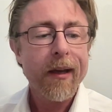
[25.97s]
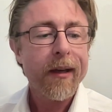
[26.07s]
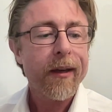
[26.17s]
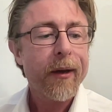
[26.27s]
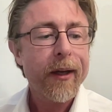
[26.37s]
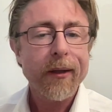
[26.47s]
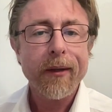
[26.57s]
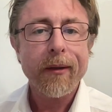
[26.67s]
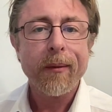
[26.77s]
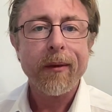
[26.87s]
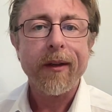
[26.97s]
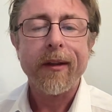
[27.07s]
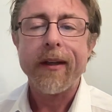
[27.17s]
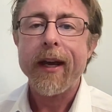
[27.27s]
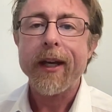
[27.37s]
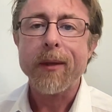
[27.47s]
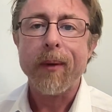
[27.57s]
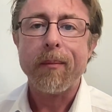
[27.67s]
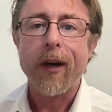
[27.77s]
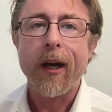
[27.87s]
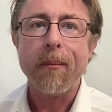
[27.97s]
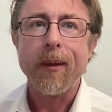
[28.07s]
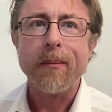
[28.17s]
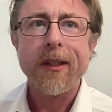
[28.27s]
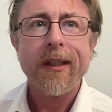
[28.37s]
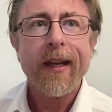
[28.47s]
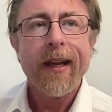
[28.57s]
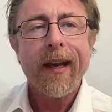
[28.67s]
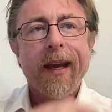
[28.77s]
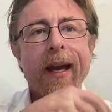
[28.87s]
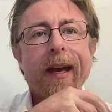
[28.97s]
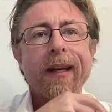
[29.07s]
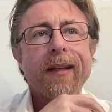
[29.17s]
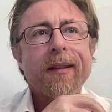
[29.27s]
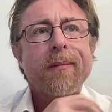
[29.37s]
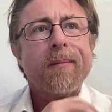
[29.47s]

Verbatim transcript: You know, I deal with attachment problems and